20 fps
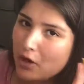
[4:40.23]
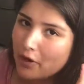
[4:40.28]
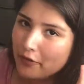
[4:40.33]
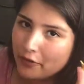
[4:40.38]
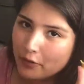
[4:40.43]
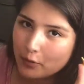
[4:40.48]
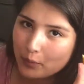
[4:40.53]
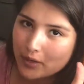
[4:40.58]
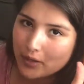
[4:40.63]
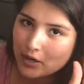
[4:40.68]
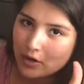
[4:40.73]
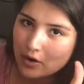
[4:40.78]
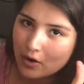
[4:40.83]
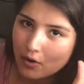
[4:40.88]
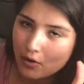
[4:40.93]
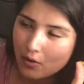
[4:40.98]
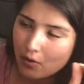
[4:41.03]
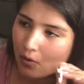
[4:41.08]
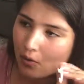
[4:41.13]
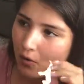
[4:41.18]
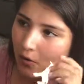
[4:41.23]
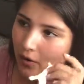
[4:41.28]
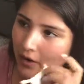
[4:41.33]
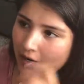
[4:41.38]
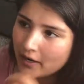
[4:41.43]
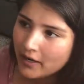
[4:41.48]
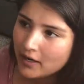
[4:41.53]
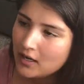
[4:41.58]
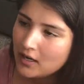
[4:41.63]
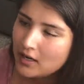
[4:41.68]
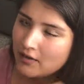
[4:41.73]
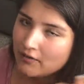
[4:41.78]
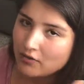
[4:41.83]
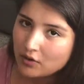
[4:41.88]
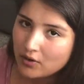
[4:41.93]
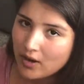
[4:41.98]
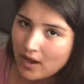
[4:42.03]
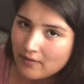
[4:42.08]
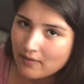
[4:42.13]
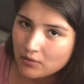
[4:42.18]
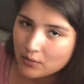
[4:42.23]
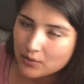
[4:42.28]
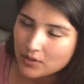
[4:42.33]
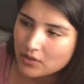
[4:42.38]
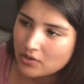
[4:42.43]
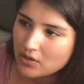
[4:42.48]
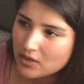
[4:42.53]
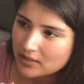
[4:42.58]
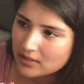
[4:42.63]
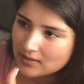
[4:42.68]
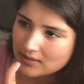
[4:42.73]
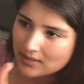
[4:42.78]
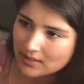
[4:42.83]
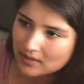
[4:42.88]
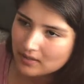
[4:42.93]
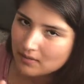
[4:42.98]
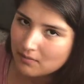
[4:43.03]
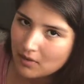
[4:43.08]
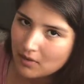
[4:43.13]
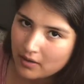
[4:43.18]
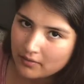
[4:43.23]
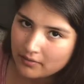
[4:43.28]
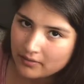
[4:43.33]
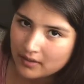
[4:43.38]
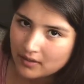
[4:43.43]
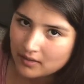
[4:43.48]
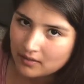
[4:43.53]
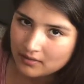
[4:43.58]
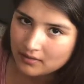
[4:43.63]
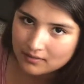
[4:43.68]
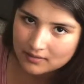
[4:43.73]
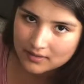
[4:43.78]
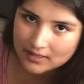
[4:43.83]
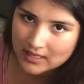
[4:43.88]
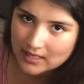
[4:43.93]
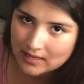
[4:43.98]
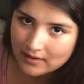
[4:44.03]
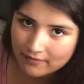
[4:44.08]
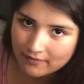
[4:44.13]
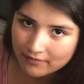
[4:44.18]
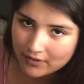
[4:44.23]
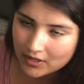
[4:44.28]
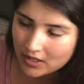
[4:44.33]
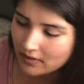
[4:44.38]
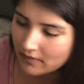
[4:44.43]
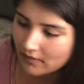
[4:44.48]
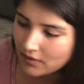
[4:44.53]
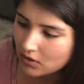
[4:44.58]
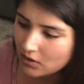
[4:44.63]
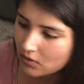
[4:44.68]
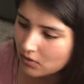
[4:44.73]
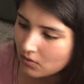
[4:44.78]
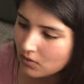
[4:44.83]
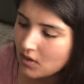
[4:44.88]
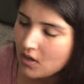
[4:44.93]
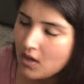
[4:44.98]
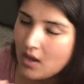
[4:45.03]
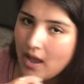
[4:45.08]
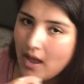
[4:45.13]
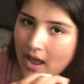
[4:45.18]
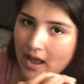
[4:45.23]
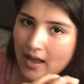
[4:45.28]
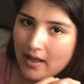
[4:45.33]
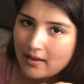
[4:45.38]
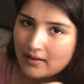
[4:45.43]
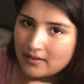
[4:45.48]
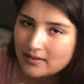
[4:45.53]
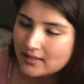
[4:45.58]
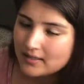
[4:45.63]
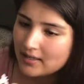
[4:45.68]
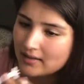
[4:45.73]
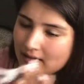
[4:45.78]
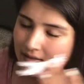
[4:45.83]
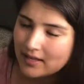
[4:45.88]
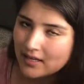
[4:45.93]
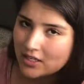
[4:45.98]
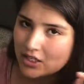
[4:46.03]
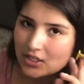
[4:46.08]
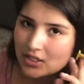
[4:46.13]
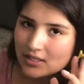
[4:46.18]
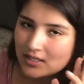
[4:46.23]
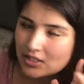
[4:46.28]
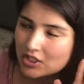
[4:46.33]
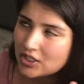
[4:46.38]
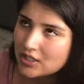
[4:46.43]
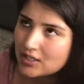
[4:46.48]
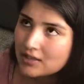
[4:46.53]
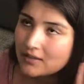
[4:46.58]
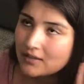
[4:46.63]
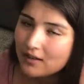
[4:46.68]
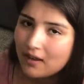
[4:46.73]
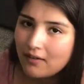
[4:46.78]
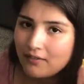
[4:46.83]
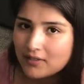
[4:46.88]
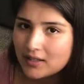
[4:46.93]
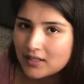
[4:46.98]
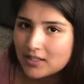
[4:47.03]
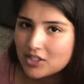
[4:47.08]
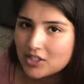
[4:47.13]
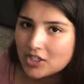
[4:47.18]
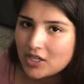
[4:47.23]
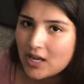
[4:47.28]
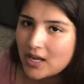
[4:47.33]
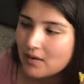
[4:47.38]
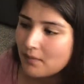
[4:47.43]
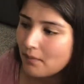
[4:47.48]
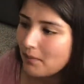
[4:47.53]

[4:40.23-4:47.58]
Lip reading: on the window, or if you don't have a window, you can stick them on the seat in front of you. And she loved this. She had a